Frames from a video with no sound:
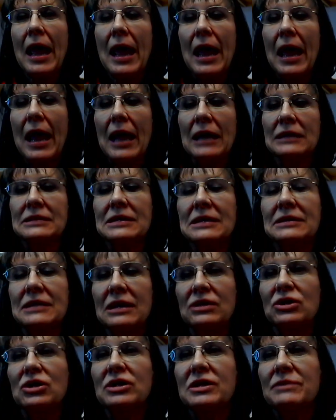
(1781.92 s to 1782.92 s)
And since I
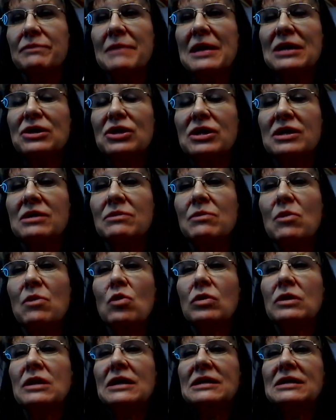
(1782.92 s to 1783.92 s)
just mentioned
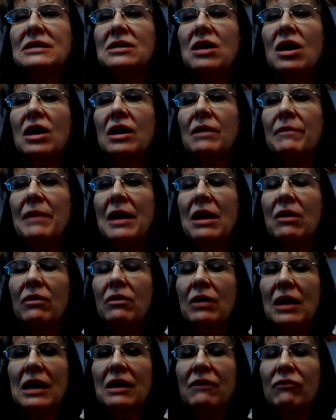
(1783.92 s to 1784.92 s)
mold, let's talk about
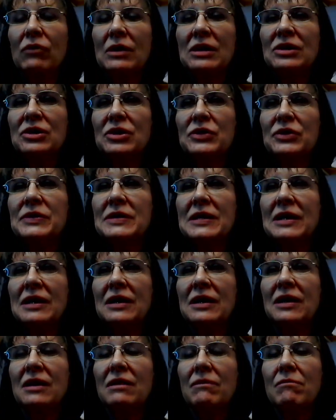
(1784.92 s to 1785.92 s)
kind of
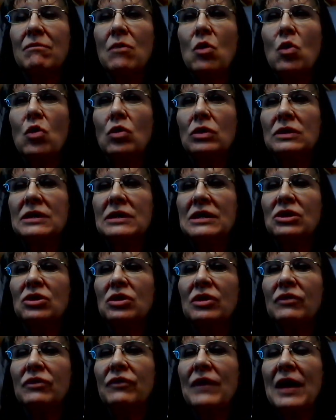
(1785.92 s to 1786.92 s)
reducing mold in your
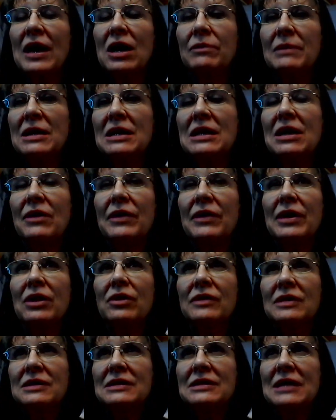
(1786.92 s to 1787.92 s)
environment. Now here
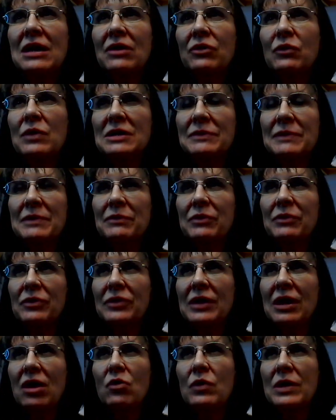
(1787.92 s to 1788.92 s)
in the Southwest, people
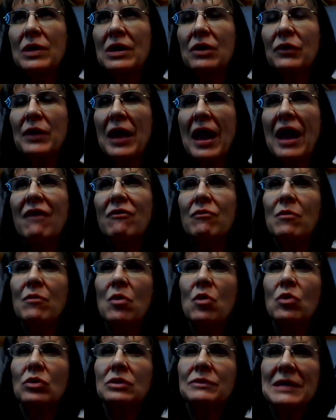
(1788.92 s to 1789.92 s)
think, oh, we don't have
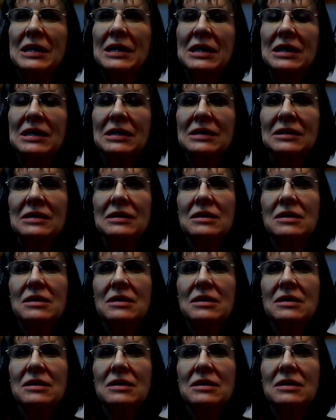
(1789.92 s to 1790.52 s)
mold because